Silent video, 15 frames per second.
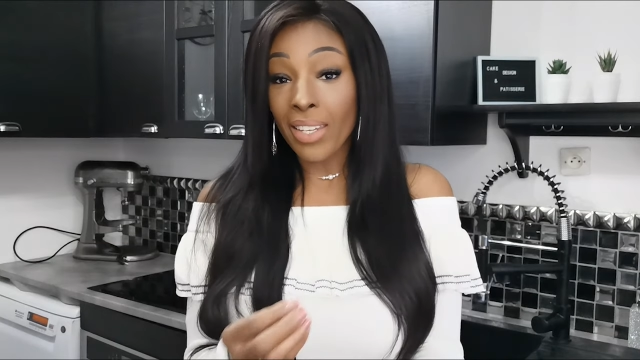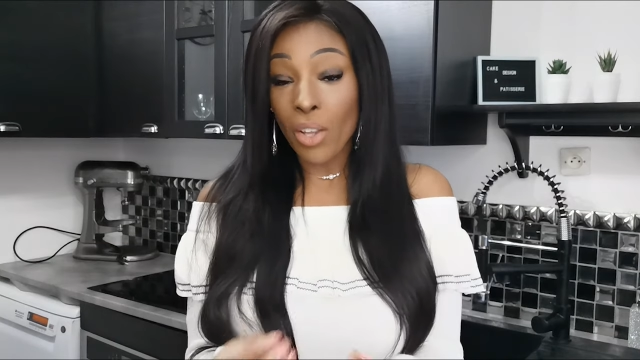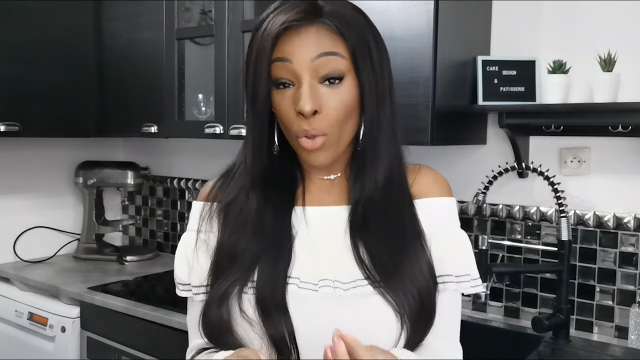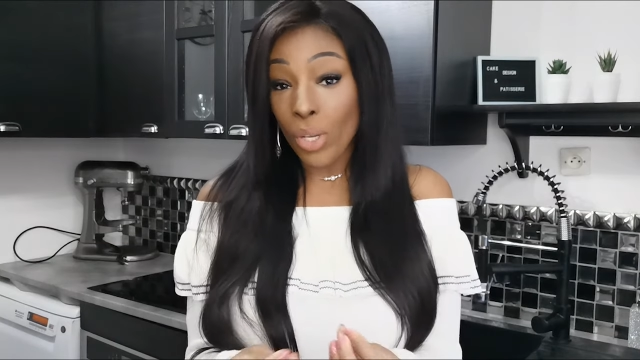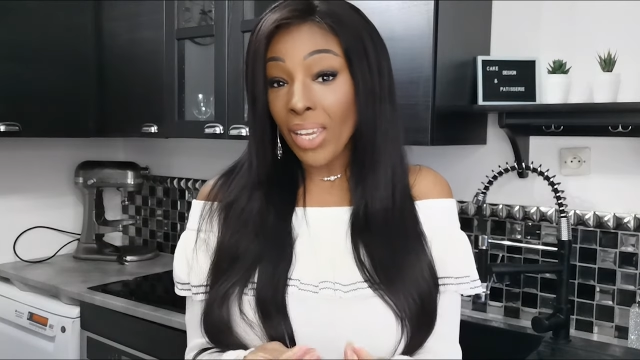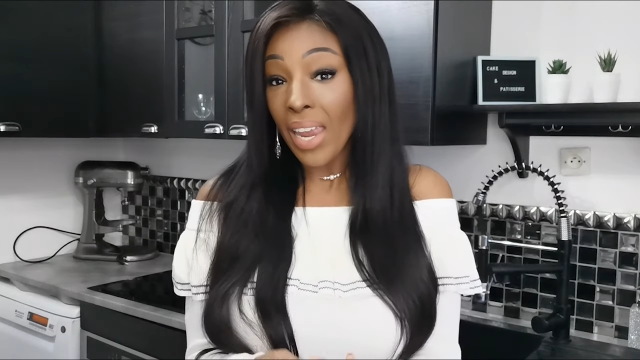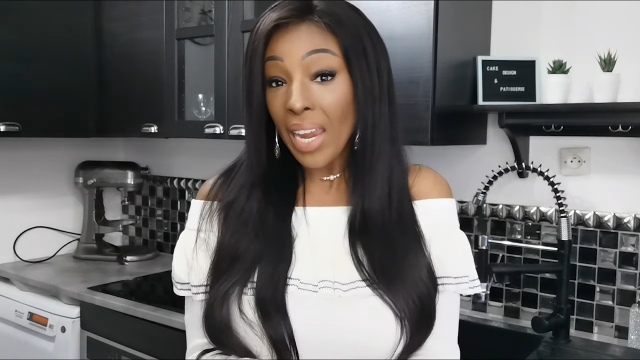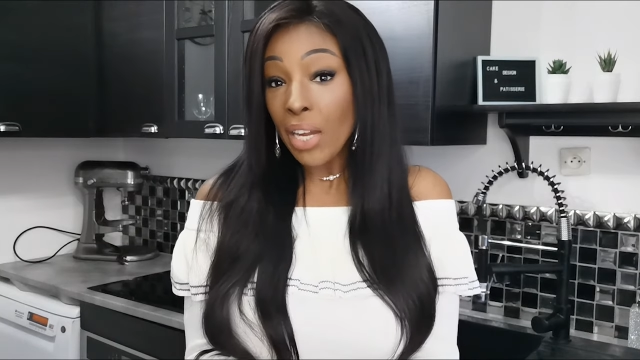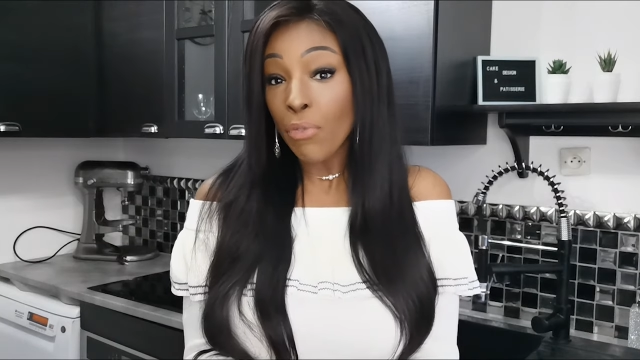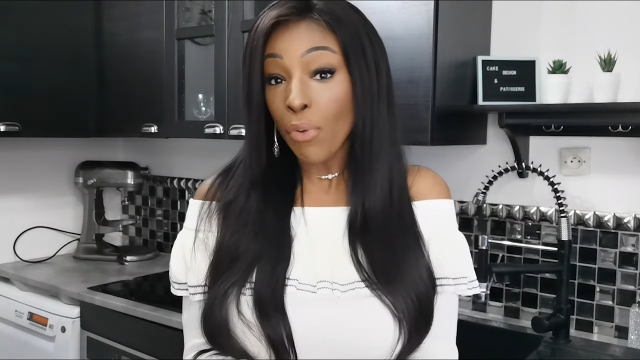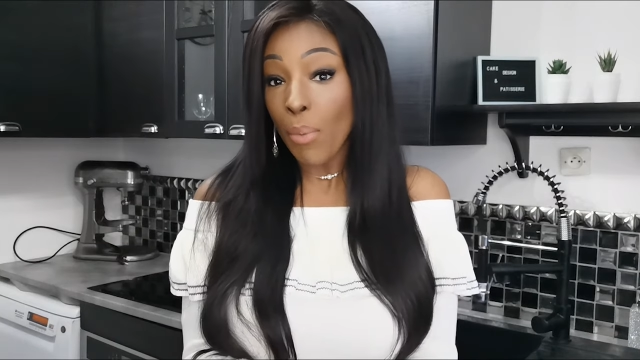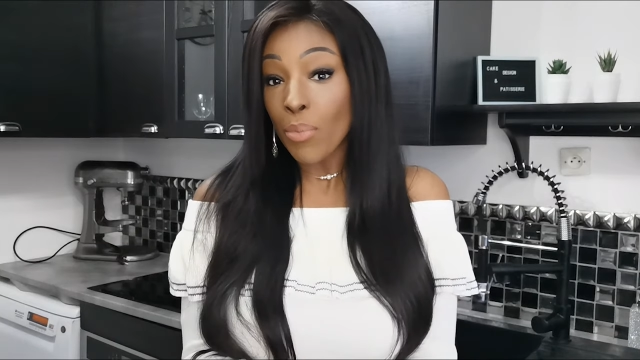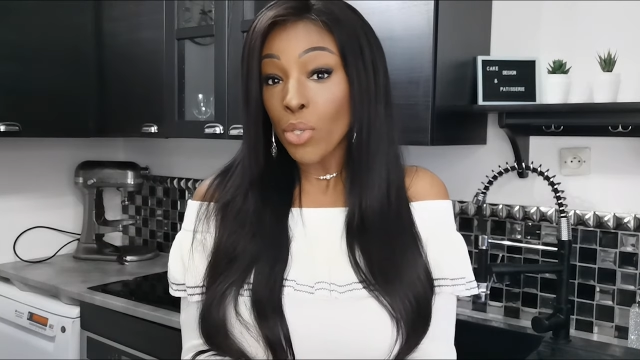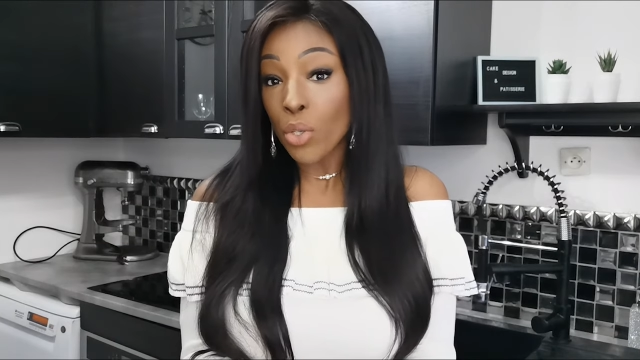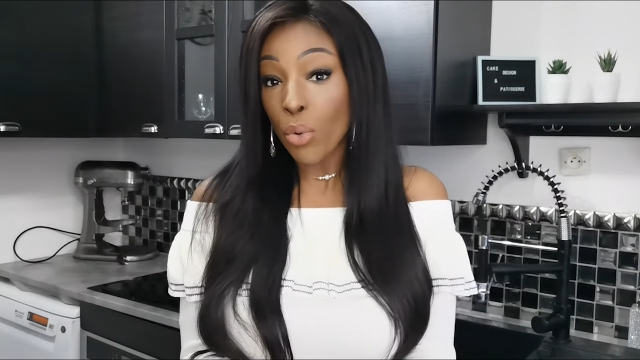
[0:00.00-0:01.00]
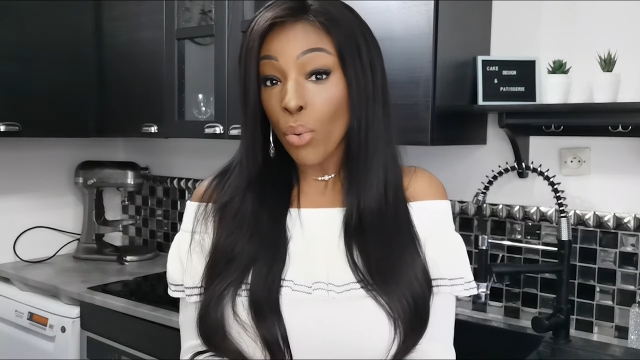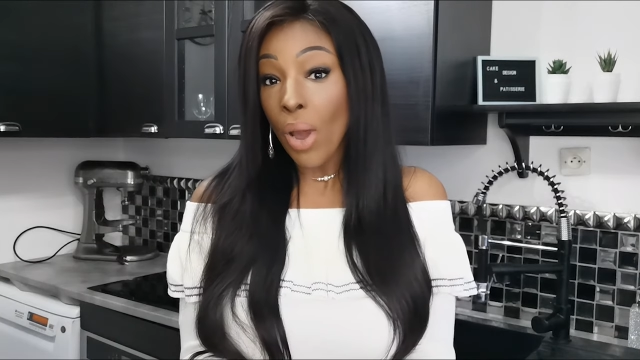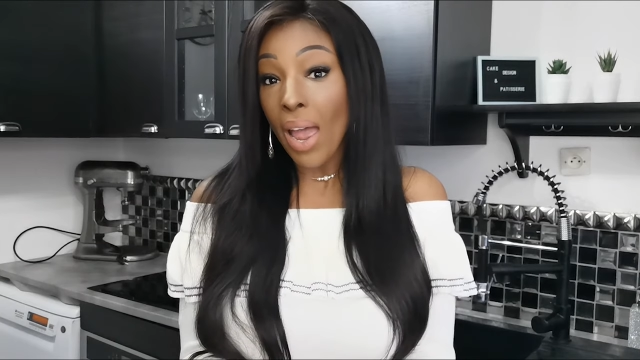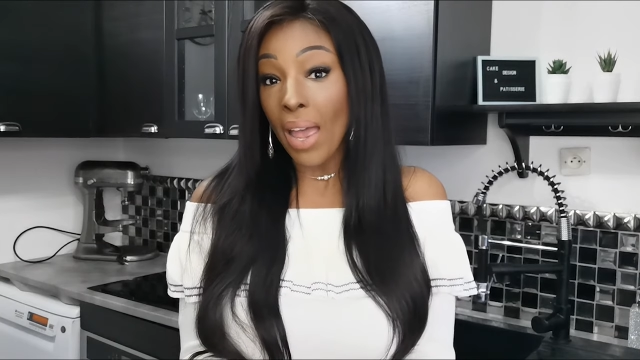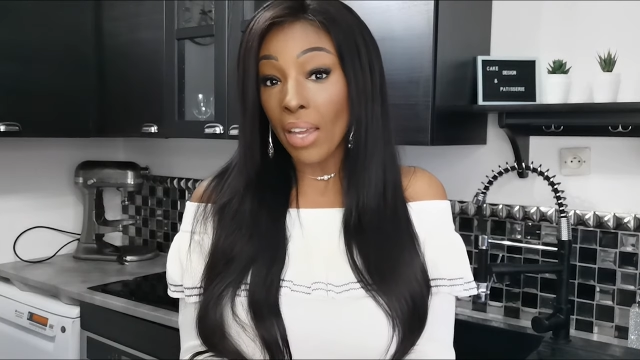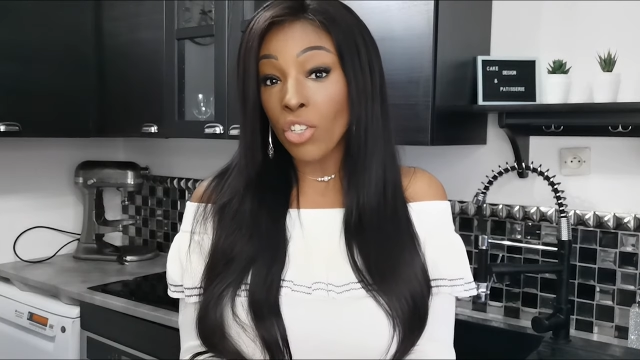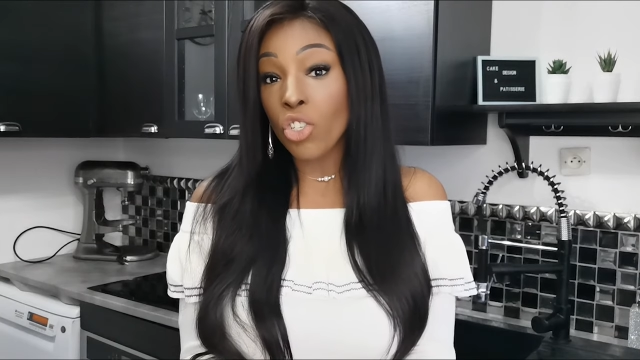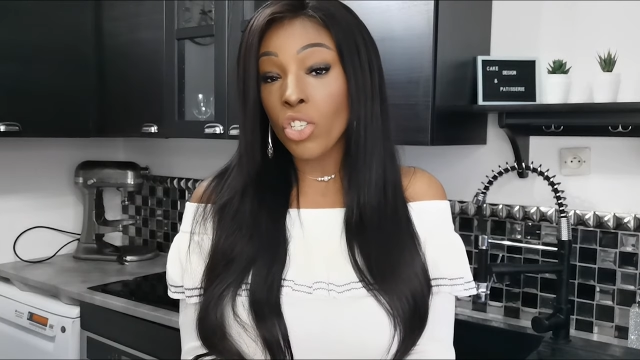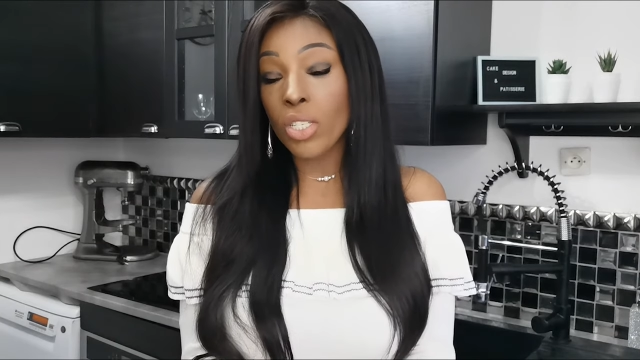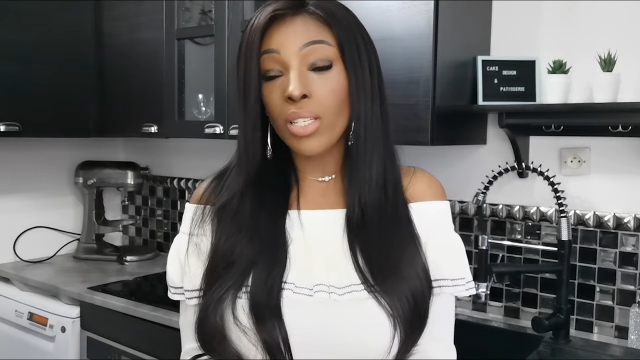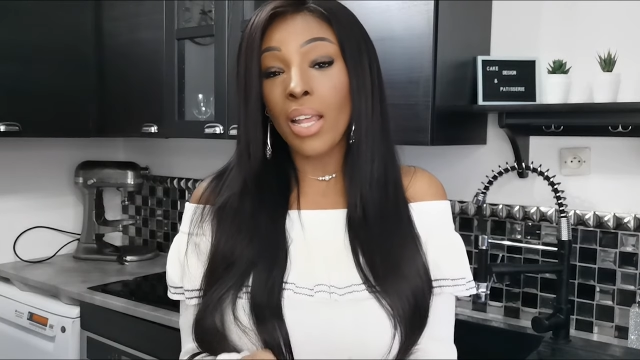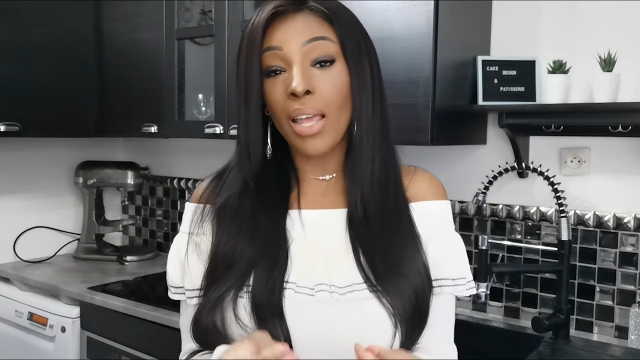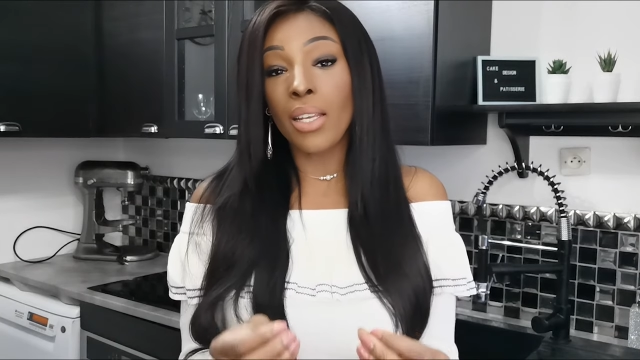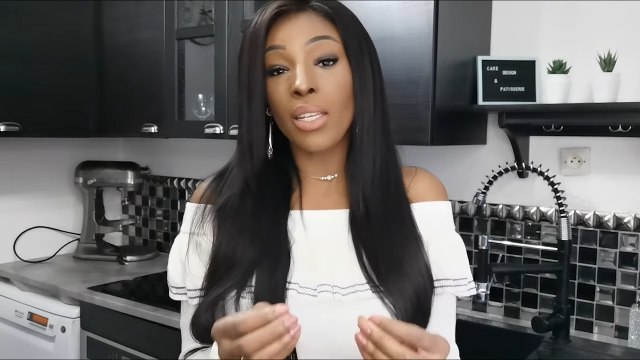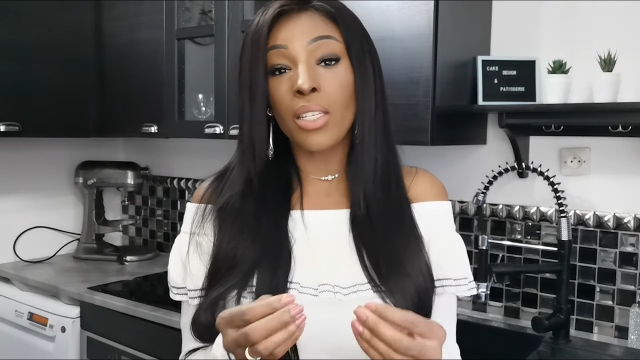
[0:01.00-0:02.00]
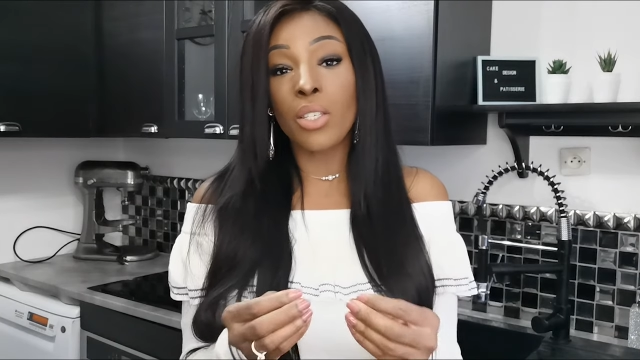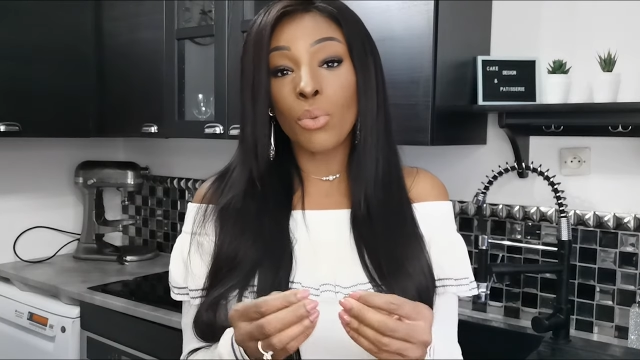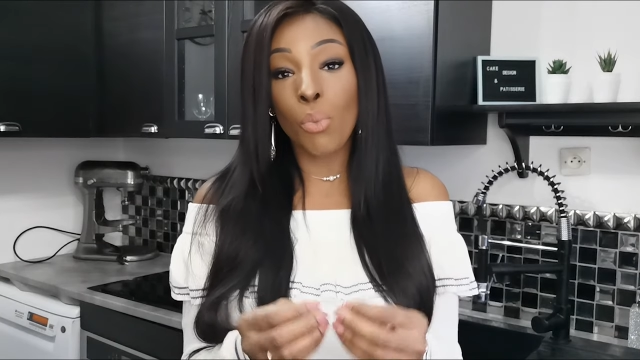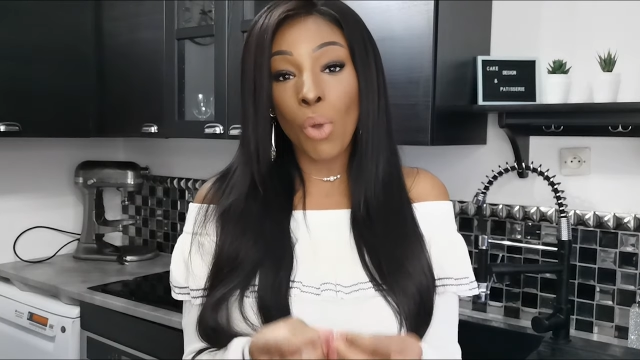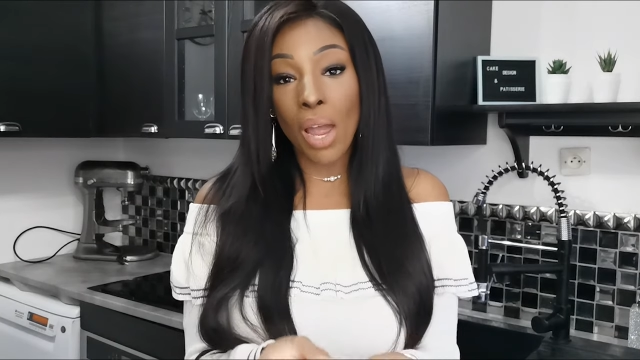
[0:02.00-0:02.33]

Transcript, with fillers: a cake from scratch that is